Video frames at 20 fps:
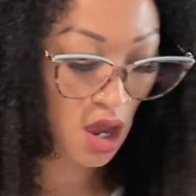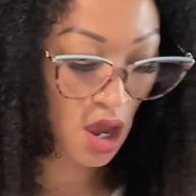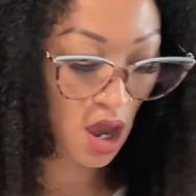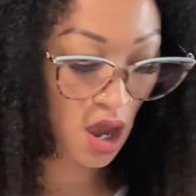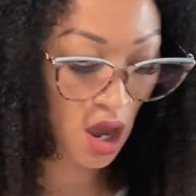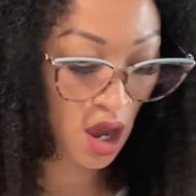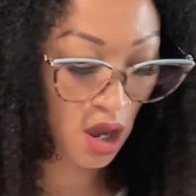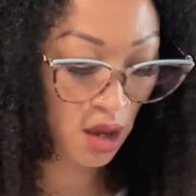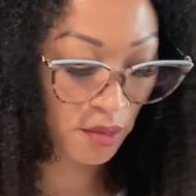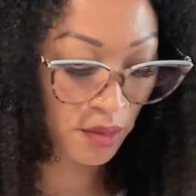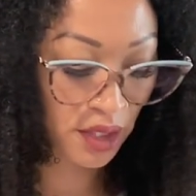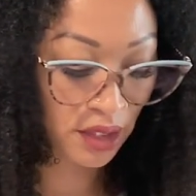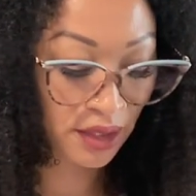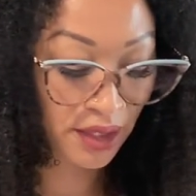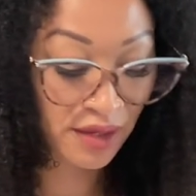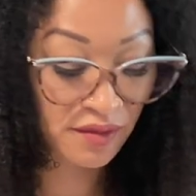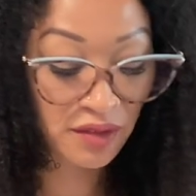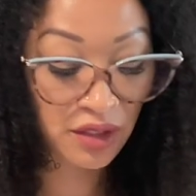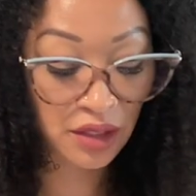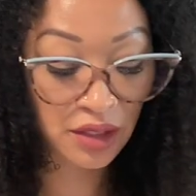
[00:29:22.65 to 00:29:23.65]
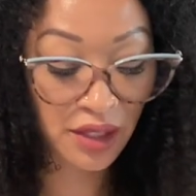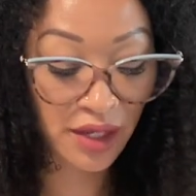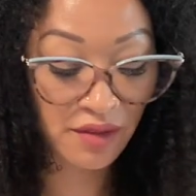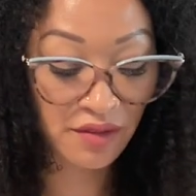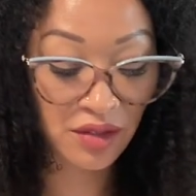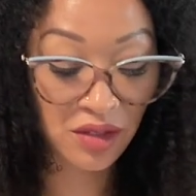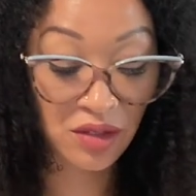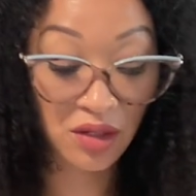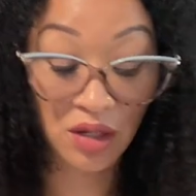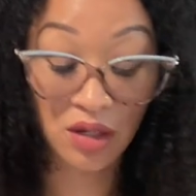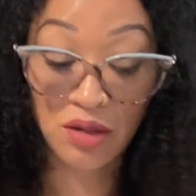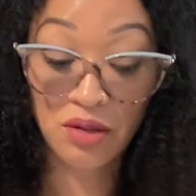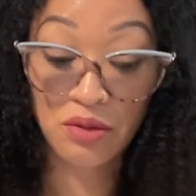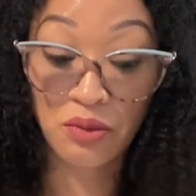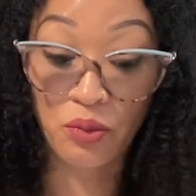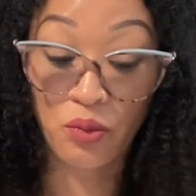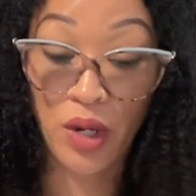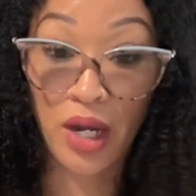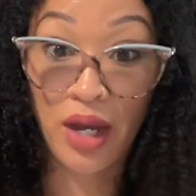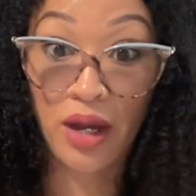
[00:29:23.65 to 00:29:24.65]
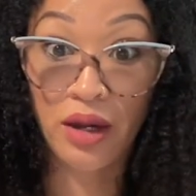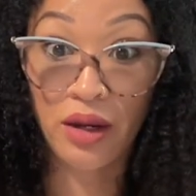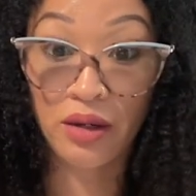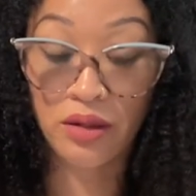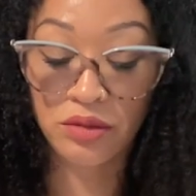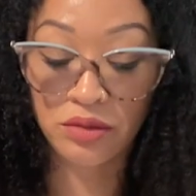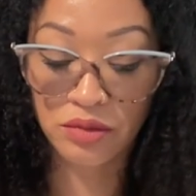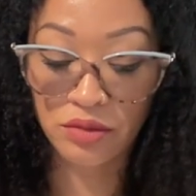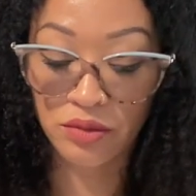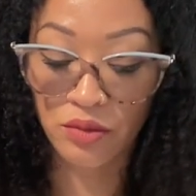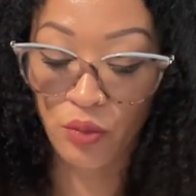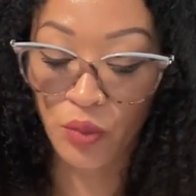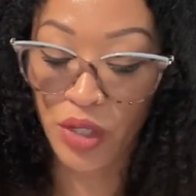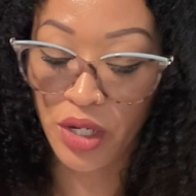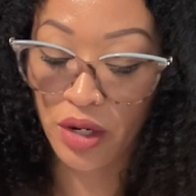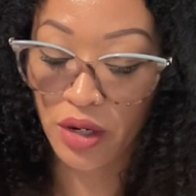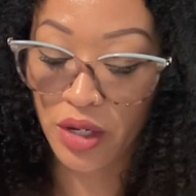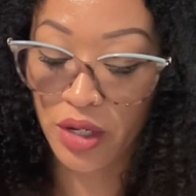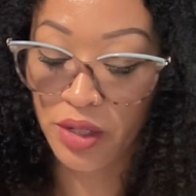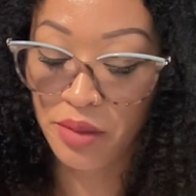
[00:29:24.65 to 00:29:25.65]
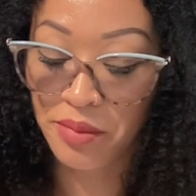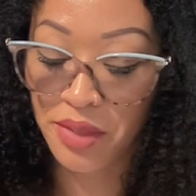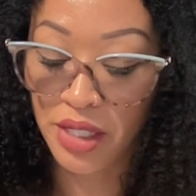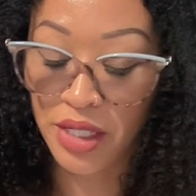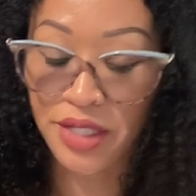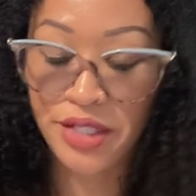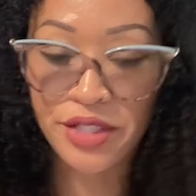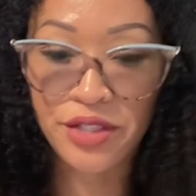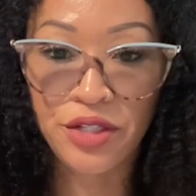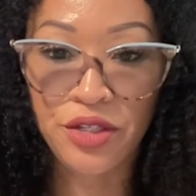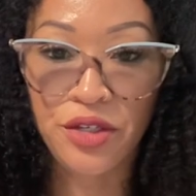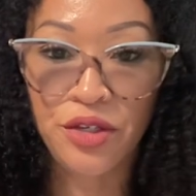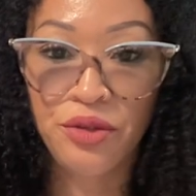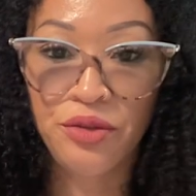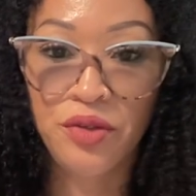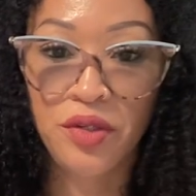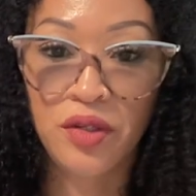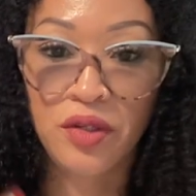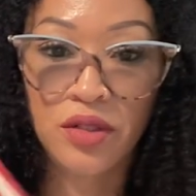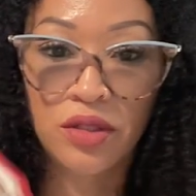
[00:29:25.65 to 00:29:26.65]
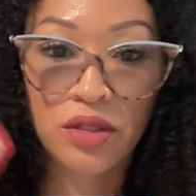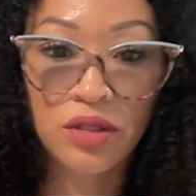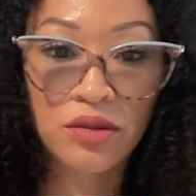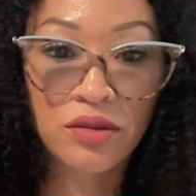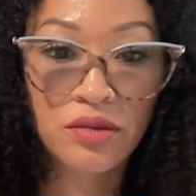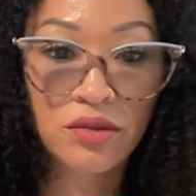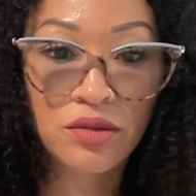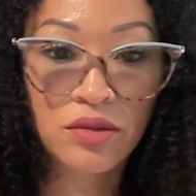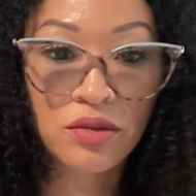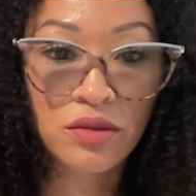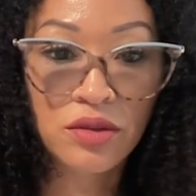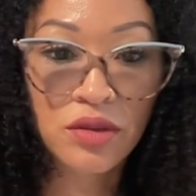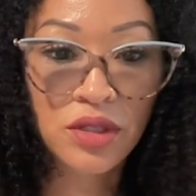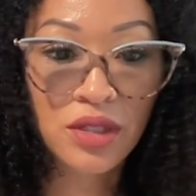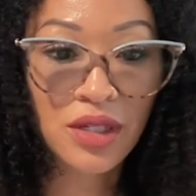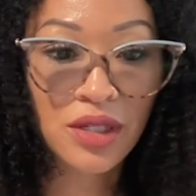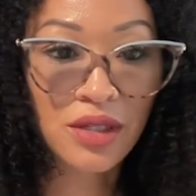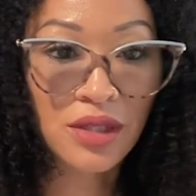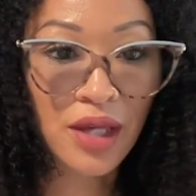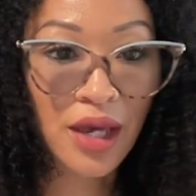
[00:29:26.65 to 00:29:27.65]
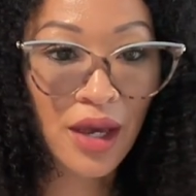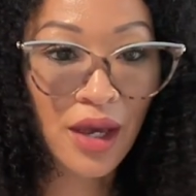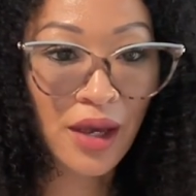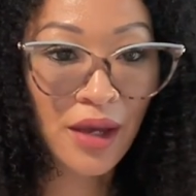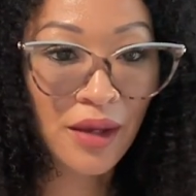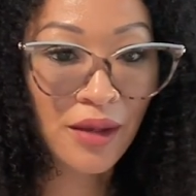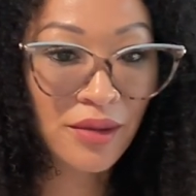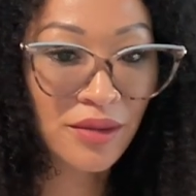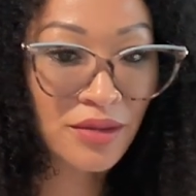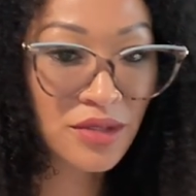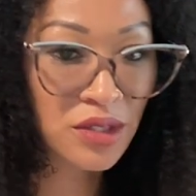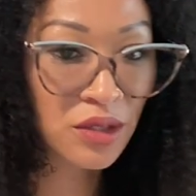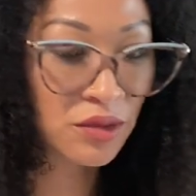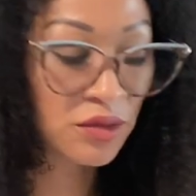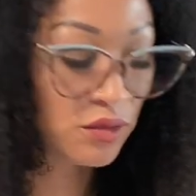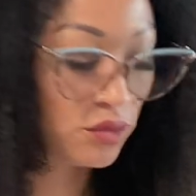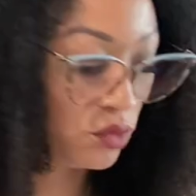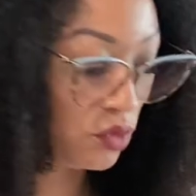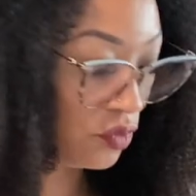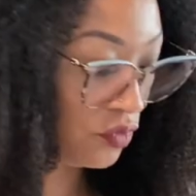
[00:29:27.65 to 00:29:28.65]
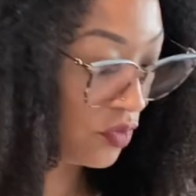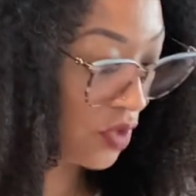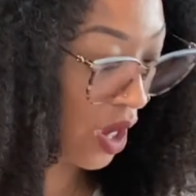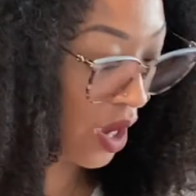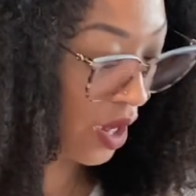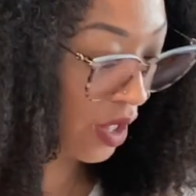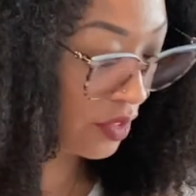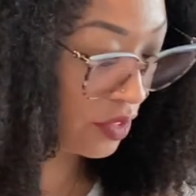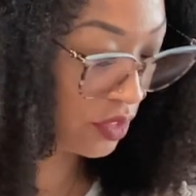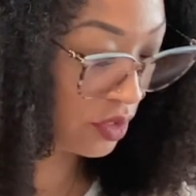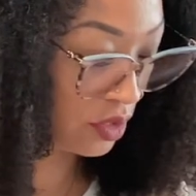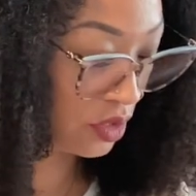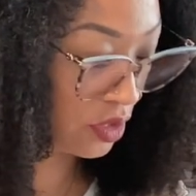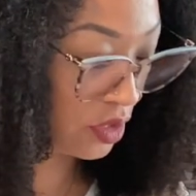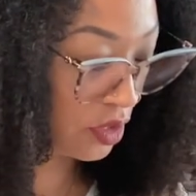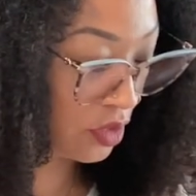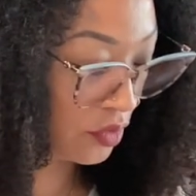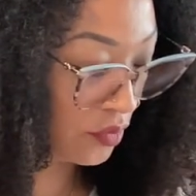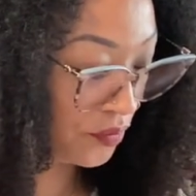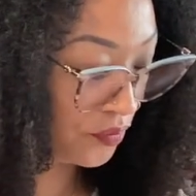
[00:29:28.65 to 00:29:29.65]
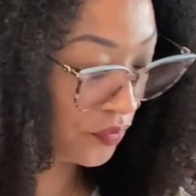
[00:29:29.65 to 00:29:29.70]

11:11. Oh, wow. We are coming into union. Look at that. So you've got the